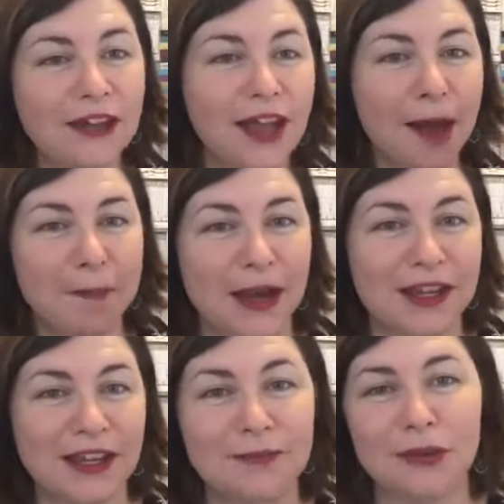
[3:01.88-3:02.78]
and come
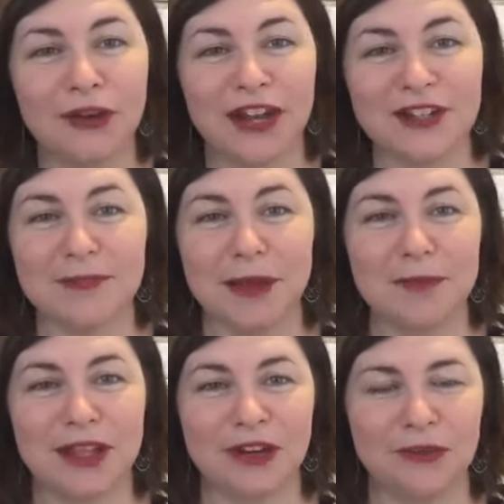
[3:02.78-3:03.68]
back in, Miranda.
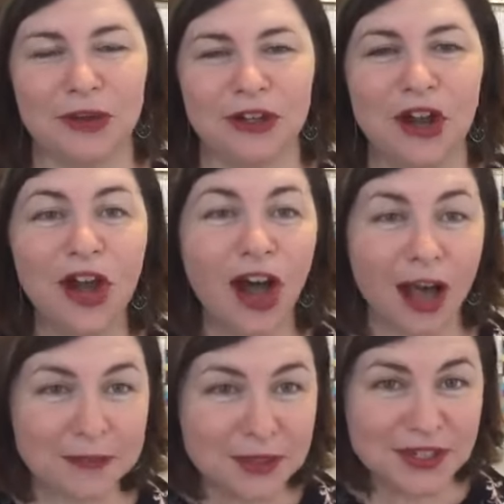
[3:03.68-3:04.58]
Maybe that'll work.
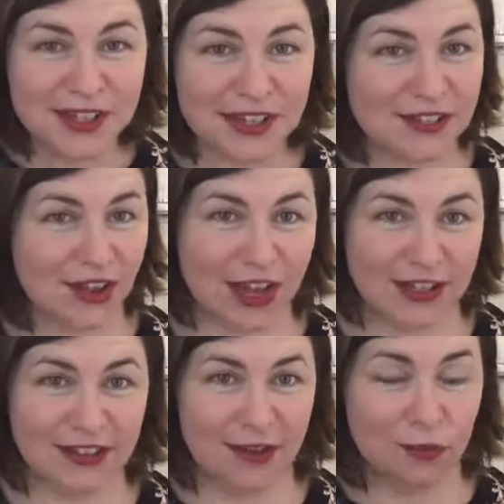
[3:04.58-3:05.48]
I'm just
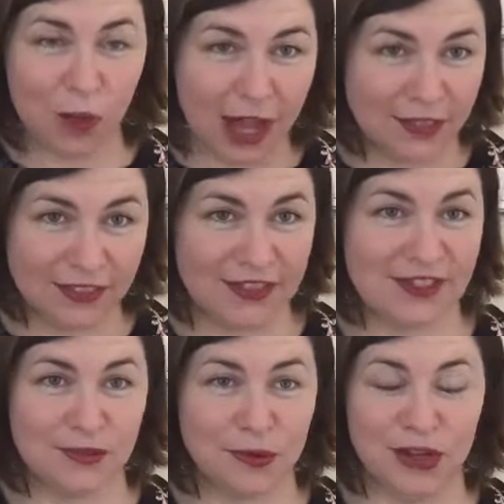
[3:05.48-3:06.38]
excited that, one, this
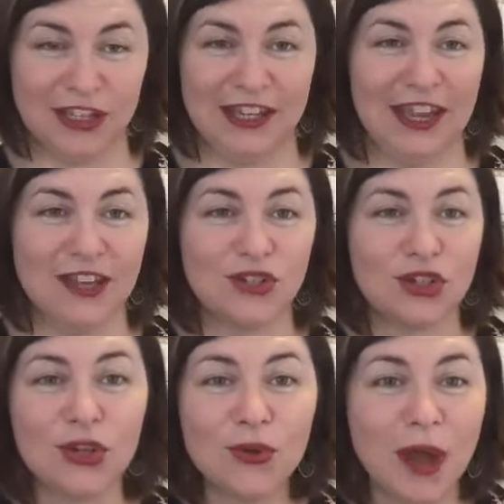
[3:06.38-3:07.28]
is working, and
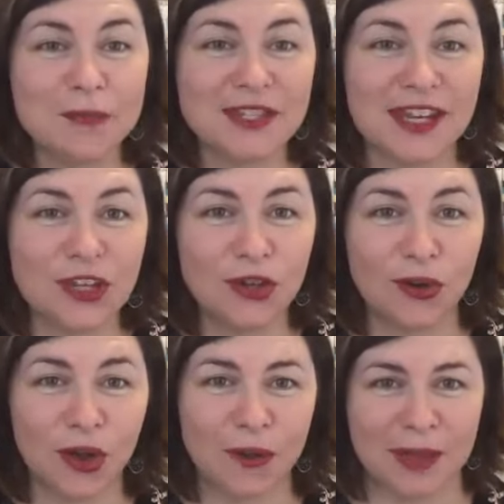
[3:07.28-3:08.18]
two, I'm seeing your
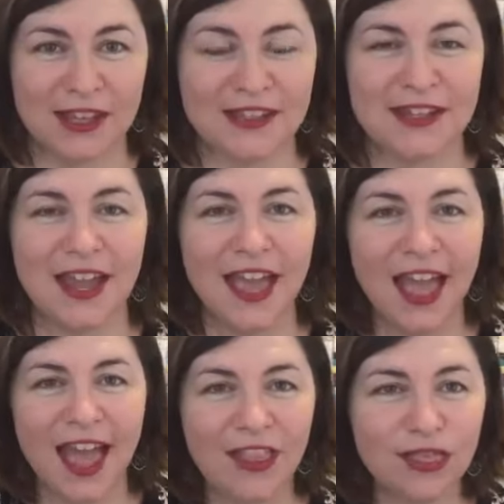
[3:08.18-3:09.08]
comments,
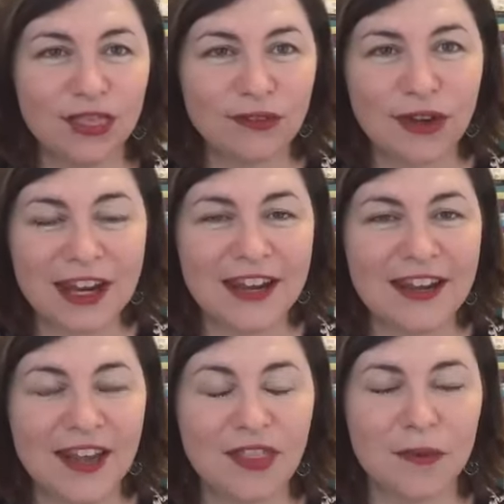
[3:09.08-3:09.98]
and
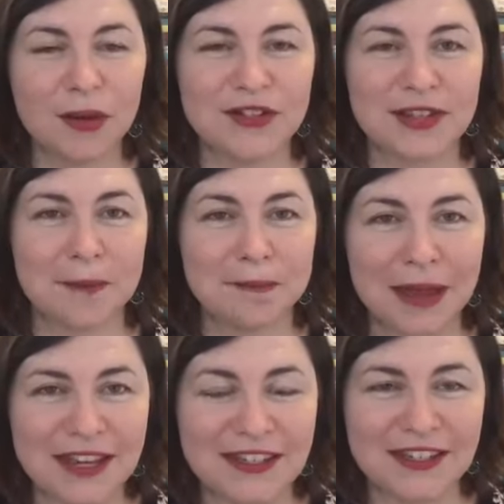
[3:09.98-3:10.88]
three, the most
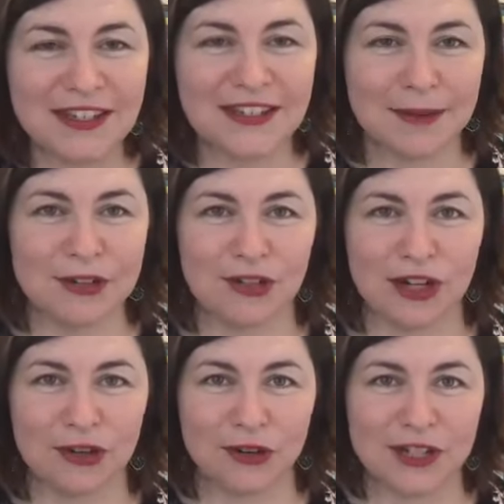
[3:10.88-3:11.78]
amazing
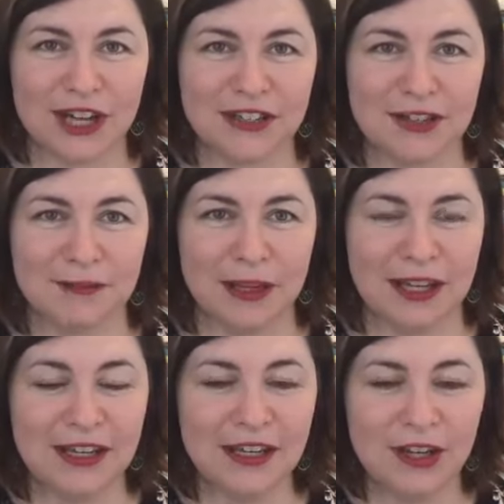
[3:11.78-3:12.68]
demonstrator contacted
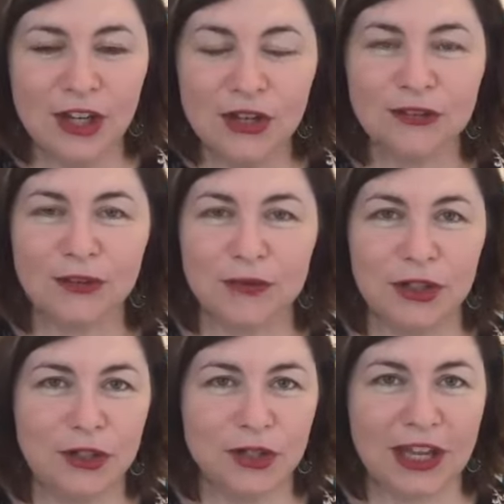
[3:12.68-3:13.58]
me from
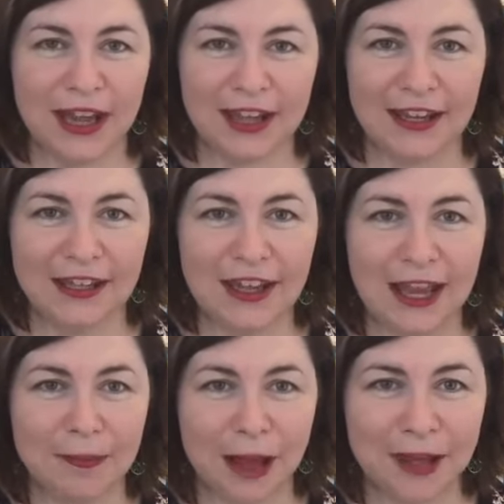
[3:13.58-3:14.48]
the UK,
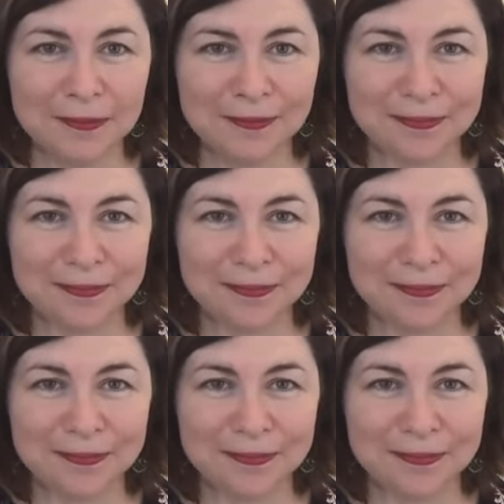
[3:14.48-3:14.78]
Emma,